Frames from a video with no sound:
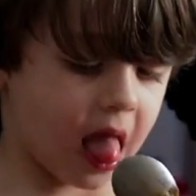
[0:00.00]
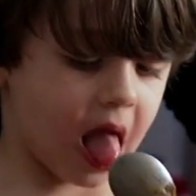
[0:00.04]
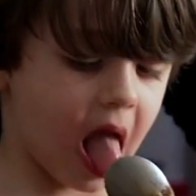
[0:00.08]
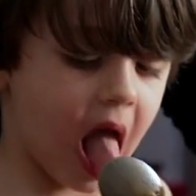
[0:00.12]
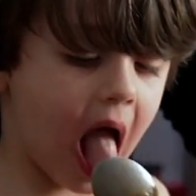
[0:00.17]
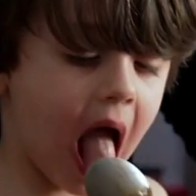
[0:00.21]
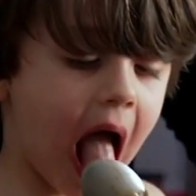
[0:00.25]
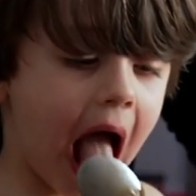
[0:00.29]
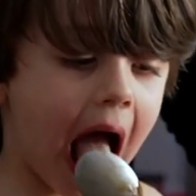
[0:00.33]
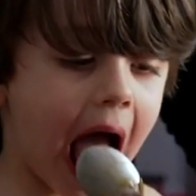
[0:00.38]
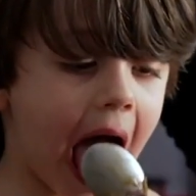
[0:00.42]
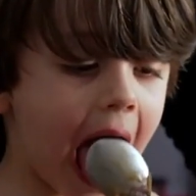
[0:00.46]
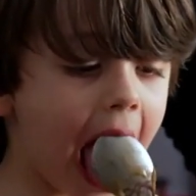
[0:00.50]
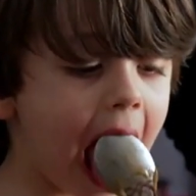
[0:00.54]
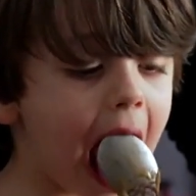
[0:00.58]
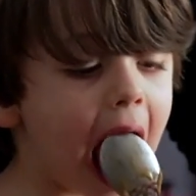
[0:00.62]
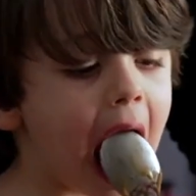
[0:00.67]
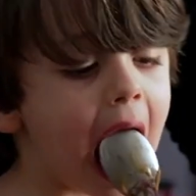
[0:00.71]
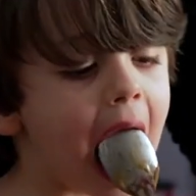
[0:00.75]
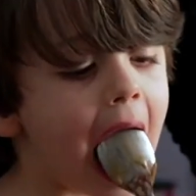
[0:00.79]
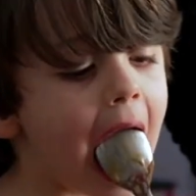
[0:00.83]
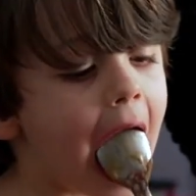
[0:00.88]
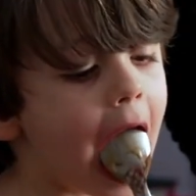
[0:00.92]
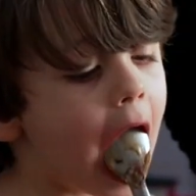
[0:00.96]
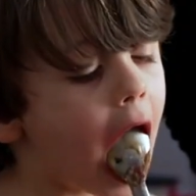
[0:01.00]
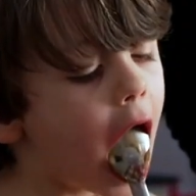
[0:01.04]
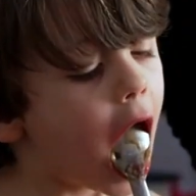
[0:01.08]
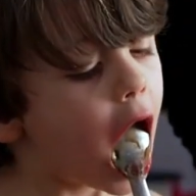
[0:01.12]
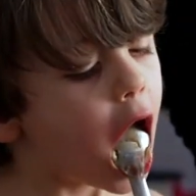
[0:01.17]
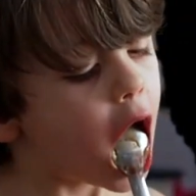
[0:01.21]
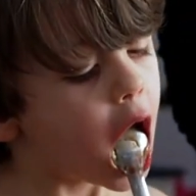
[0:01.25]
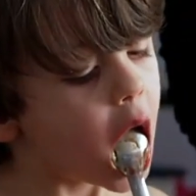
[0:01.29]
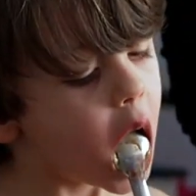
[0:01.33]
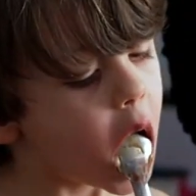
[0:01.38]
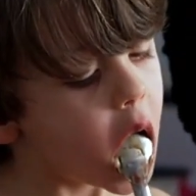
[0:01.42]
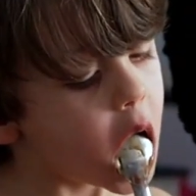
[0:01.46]
In short,
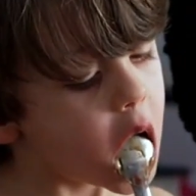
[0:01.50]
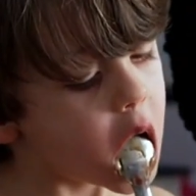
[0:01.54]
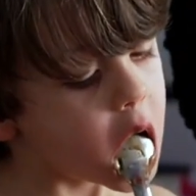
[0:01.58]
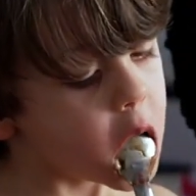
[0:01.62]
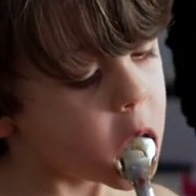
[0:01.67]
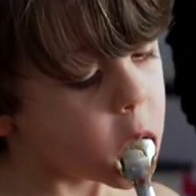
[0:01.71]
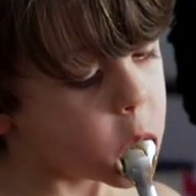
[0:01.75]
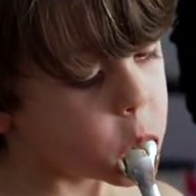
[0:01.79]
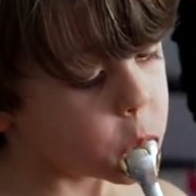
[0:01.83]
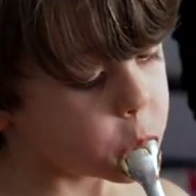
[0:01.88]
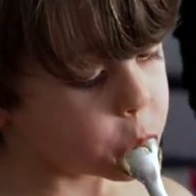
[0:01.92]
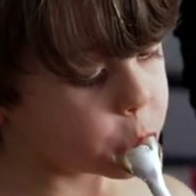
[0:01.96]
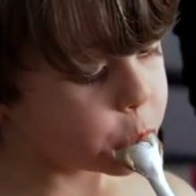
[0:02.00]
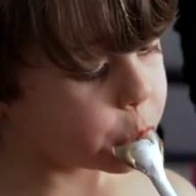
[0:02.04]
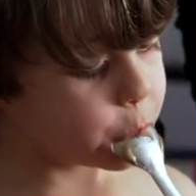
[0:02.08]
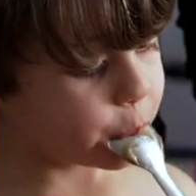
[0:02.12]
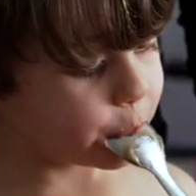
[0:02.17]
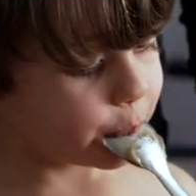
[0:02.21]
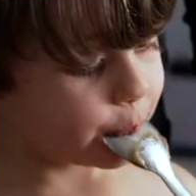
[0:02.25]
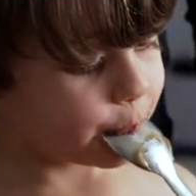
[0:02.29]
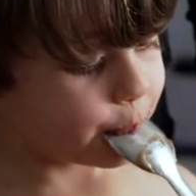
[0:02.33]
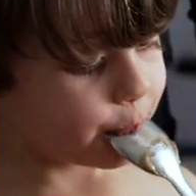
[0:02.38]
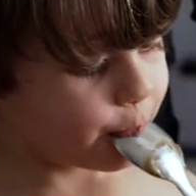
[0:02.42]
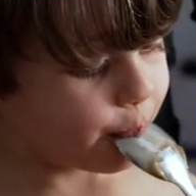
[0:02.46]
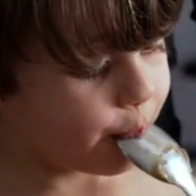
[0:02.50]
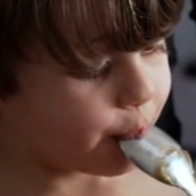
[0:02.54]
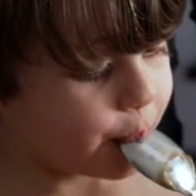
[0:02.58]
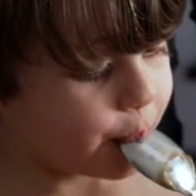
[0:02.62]
Ke'ontae Cook's appearance on